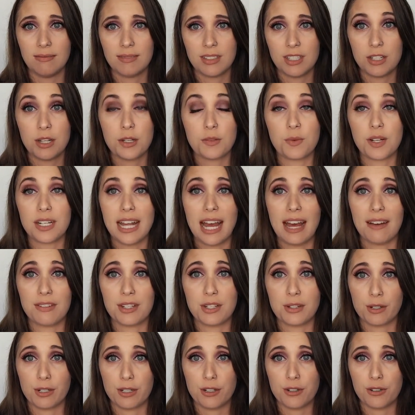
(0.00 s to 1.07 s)
She doesn't want to have
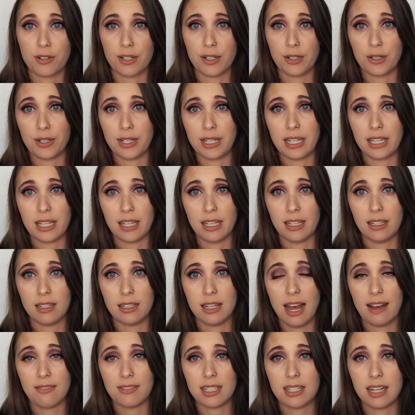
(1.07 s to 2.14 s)
surgery or anything and
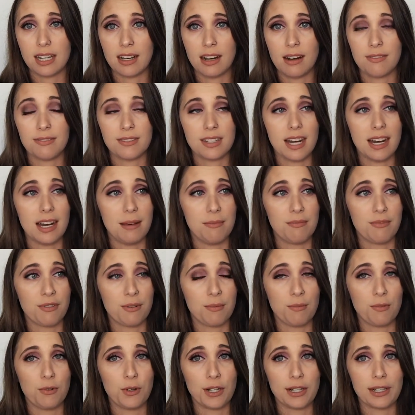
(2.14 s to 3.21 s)
have to take off time
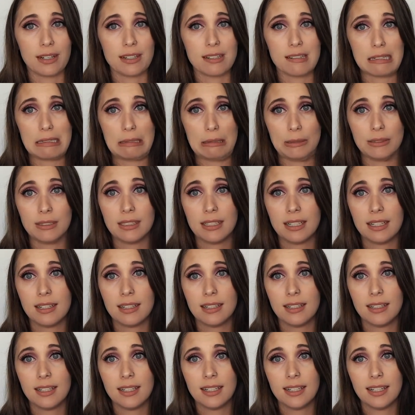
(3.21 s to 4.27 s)
from work, so
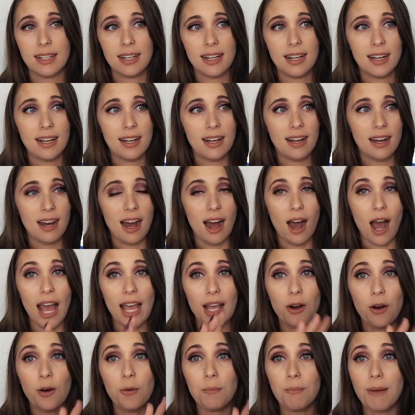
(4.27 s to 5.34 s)
I
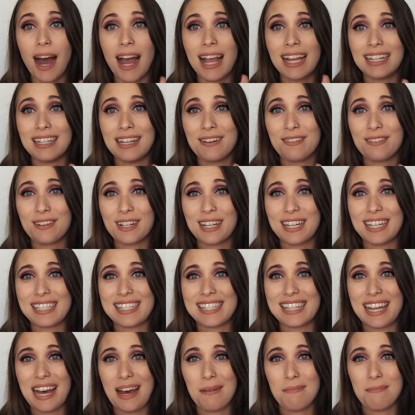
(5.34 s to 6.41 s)
hope mine never
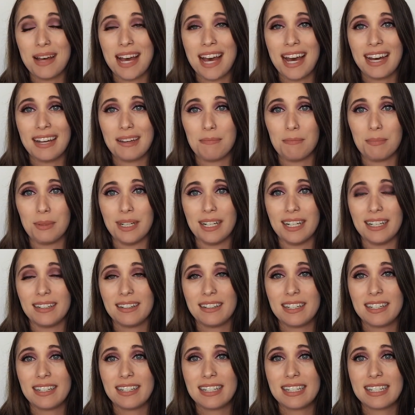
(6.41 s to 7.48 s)
gets that bad,
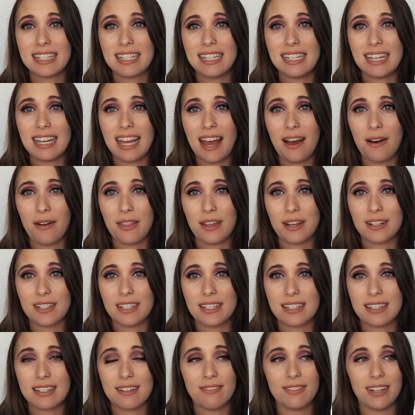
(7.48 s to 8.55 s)
but seeing how theirs
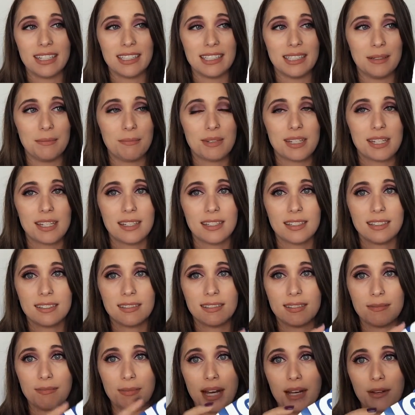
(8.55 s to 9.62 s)
is developed,
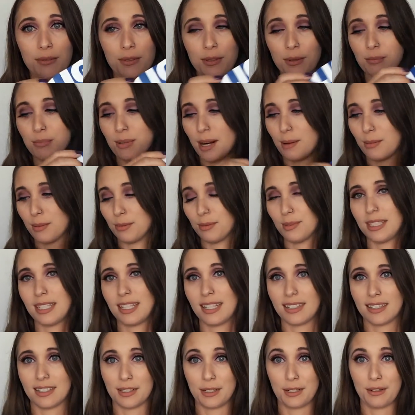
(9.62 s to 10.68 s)
mine will probably
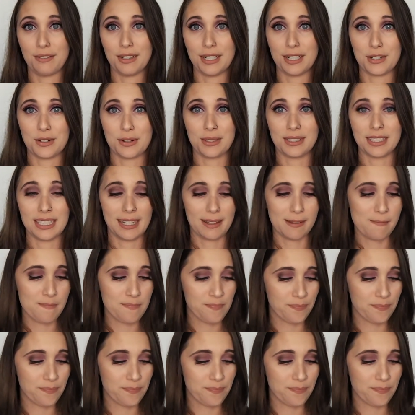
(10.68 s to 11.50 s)
get there eventually.